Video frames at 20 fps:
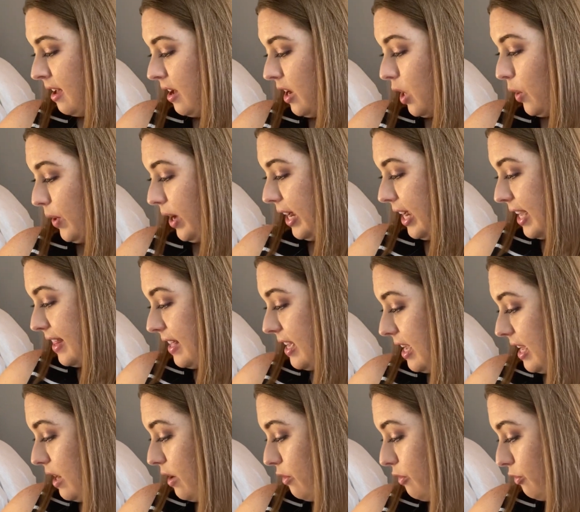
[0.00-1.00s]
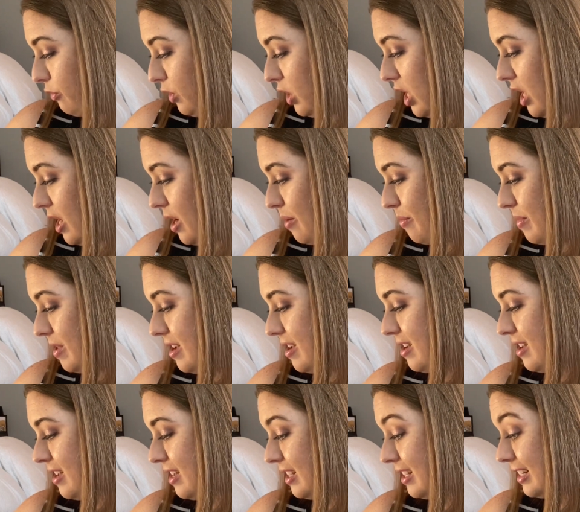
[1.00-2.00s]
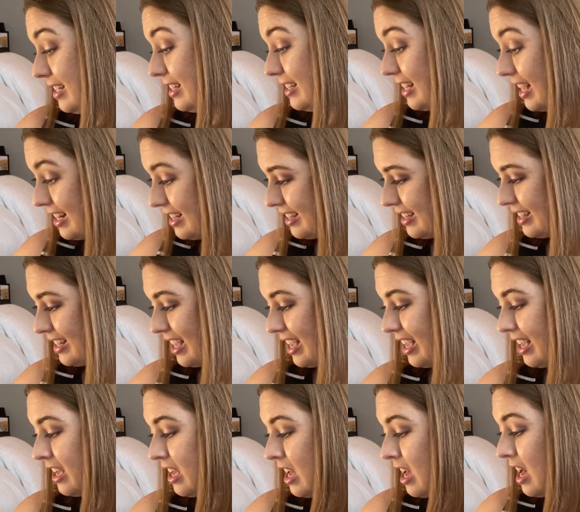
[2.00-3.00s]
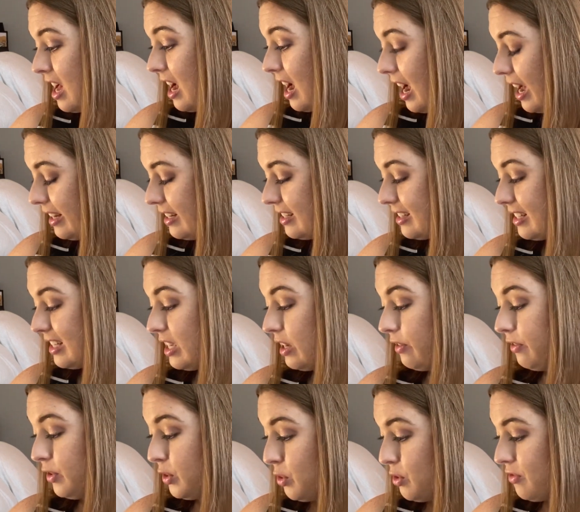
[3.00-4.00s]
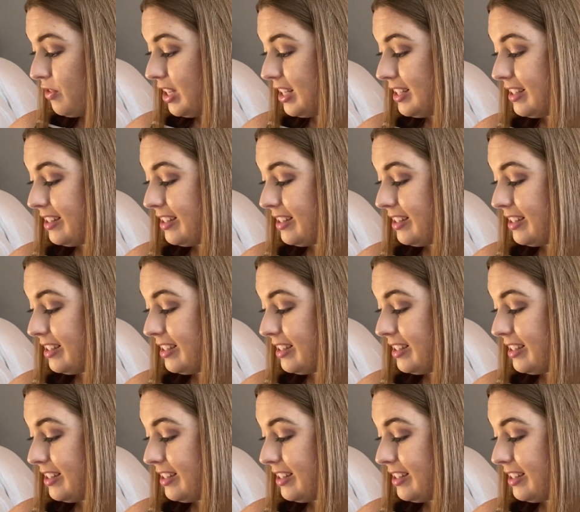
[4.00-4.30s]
Okay, and then from Scentsy, honestly, a few of these